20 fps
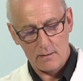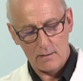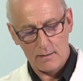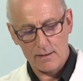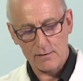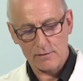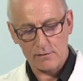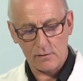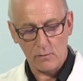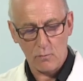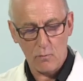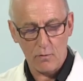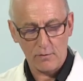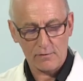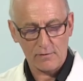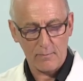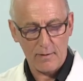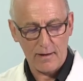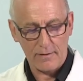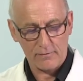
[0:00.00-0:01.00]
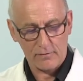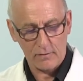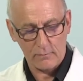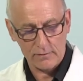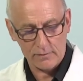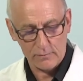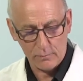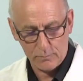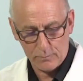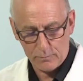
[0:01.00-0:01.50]
into the water bath so
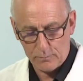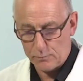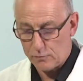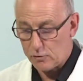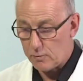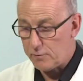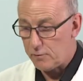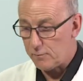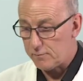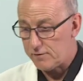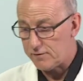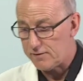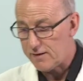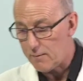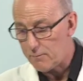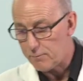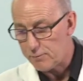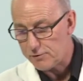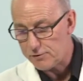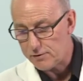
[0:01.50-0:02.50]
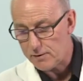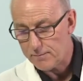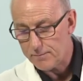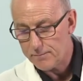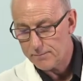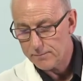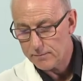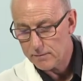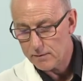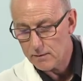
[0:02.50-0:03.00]
it's coming up to temperature
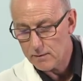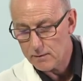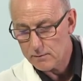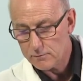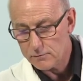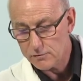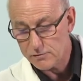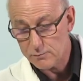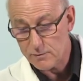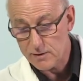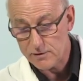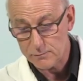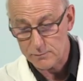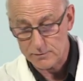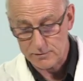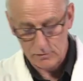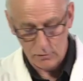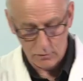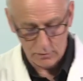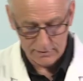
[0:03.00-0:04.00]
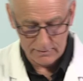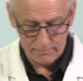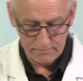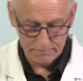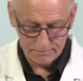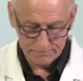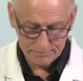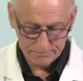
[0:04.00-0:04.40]
just whilst we're talking.